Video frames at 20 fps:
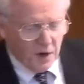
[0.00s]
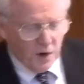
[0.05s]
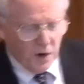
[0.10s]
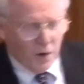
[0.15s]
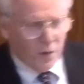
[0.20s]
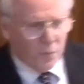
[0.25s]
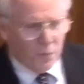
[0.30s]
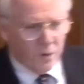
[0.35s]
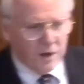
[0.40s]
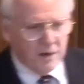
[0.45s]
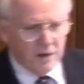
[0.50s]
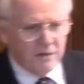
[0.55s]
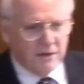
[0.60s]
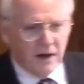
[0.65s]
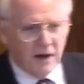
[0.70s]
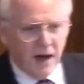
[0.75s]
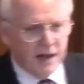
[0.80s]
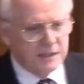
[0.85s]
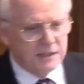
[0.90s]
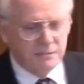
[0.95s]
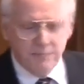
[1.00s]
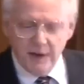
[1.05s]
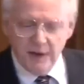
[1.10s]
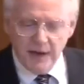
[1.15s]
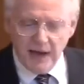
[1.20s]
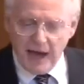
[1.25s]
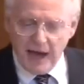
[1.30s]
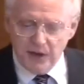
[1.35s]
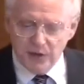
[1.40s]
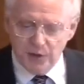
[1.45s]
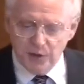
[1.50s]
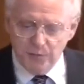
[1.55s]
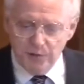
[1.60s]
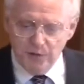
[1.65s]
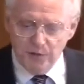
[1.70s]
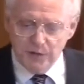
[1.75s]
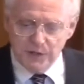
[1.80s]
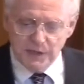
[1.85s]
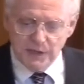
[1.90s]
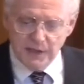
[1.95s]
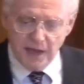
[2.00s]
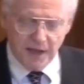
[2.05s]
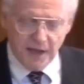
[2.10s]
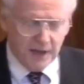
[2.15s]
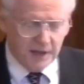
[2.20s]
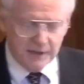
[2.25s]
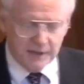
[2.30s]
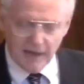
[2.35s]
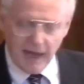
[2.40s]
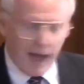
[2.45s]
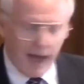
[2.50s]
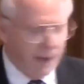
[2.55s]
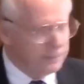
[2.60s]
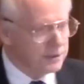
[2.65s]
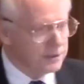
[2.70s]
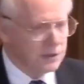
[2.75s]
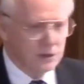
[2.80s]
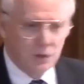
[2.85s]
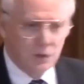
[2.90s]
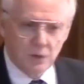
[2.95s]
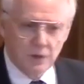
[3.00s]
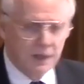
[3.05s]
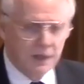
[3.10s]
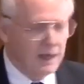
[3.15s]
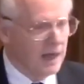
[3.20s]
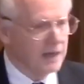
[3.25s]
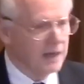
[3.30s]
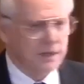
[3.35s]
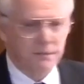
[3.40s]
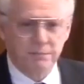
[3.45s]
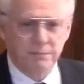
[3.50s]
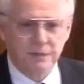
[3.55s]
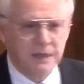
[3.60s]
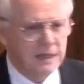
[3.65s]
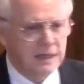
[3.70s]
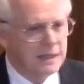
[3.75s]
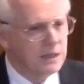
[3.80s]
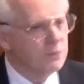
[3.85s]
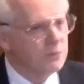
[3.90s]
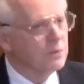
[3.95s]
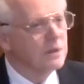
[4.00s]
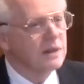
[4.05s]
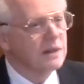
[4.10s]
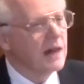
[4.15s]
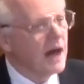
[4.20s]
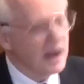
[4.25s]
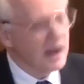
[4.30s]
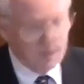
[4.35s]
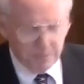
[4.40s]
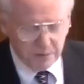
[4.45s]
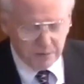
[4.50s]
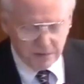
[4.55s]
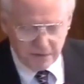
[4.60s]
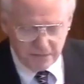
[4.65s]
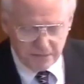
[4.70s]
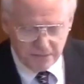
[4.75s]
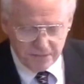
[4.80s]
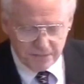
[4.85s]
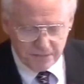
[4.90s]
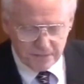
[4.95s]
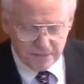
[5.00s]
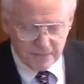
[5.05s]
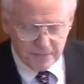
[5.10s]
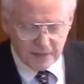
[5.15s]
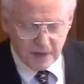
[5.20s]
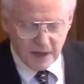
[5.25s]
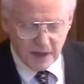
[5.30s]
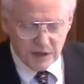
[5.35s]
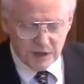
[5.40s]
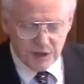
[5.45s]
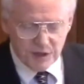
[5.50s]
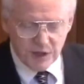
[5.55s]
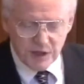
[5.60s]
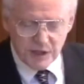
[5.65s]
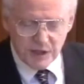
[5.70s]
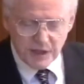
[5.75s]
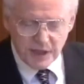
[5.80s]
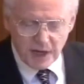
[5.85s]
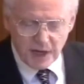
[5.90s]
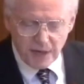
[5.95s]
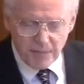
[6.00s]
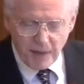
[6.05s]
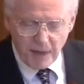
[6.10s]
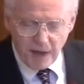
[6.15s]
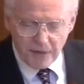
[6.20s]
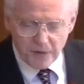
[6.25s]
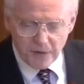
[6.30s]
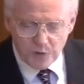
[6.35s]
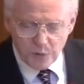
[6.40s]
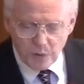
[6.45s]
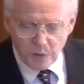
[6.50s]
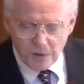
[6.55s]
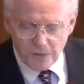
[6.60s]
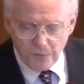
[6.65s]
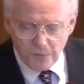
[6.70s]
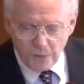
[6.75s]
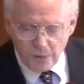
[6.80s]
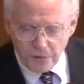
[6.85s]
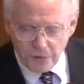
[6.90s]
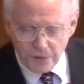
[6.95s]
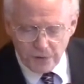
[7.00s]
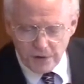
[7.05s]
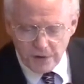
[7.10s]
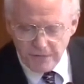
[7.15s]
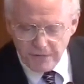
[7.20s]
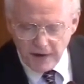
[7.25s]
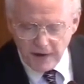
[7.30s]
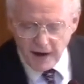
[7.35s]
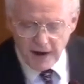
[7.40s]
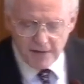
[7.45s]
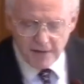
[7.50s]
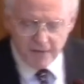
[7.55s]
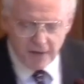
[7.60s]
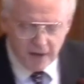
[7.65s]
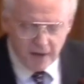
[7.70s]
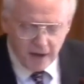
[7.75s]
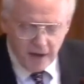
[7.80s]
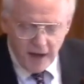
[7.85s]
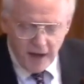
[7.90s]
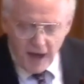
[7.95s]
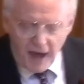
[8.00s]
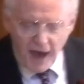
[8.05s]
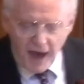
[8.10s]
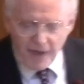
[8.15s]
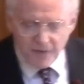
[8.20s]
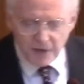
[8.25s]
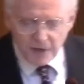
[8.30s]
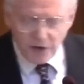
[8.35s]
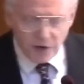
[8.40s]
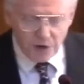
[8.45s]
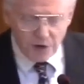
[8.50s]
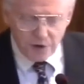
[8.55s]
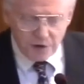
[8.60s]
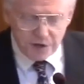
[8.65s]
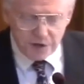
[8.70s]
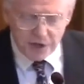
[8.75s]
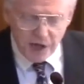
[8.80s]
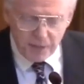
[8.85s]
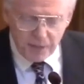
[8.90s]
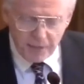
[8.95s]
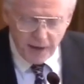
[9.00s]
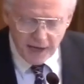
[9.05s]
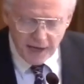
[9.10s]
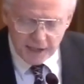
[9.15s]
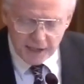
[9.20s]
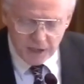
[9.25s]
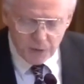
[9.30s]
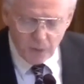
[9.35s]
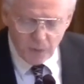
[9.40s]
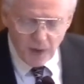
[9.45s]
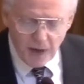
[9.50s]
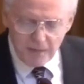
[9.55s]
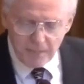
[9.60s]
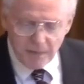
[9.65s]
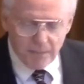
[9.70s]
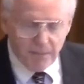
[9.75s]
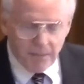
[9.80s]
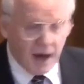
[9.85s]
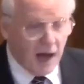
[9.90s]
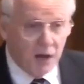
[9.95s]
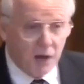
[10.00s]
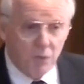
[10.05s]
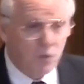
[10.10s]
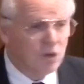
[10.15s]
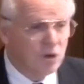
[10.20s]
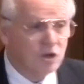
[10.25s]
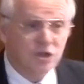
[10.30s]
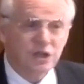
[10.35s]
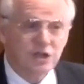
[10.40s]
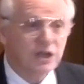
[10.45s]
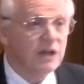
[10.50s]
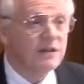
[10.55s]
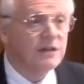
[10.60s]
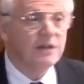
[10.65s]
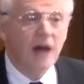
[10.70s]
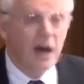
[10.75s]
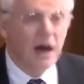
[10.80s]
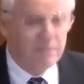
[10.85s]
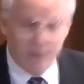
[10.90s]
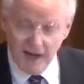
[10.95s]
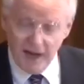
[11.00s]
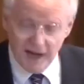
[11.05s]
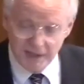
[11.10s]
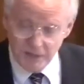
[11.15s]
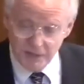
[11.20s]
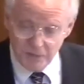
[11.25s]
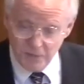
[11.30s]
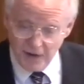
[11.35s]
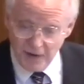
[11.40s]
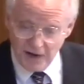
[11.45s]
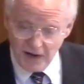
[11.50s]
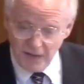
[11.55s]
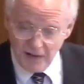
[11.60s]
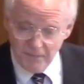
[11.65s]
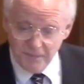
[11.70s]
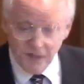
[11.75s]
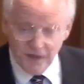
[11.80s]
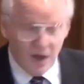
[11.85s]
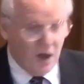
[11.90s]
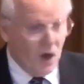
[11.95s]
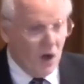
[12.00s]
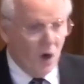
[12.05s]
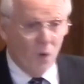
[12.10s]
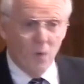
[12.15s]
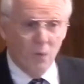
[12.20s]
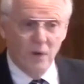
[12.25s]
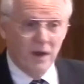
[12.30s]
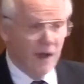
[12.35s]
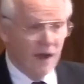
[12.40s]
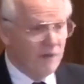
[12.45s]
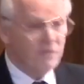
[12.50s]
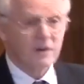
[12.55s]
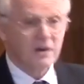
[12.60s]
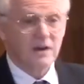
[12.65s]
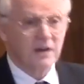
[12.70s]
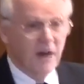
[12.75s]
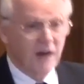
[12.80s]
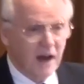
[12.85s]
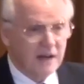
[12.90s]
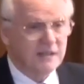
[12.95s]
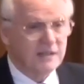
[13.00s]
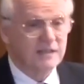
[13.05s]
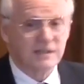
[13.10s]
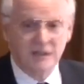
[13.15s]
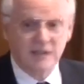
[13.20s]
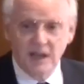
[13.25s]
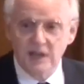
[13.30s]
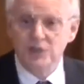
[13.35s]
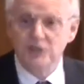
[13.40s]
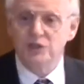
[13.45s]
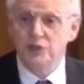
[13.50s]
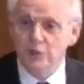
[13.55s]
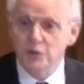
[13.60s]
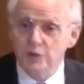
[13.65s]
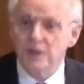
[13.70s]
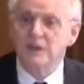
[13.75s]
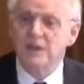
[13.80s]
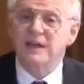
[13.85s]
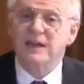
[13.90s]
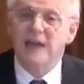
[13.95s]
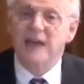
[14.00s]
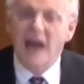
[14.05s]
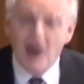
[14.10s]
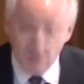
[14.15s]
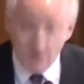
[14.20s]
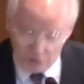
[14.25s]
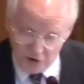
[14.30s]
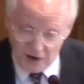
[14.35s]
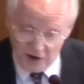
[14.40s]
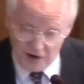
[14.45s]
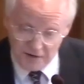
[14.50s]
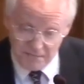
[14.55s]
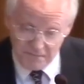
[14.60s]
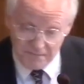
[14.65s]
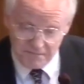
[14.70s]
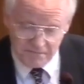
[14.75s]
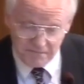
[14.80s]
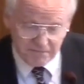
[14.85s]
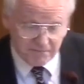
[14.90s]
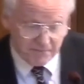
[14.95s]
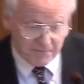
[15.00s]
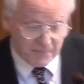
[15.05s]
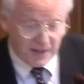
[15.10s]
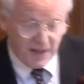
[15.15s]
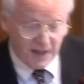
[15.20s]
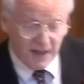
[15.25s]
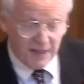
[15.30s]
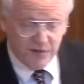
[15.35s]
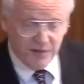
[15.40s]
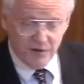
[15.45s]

One of God's many attributes is that He is absolutely and completely reliable. Jesus said in Matthew 24 35, Heaven and earth shall pass away, but my word shall not pass away whatever God says you can count on. There's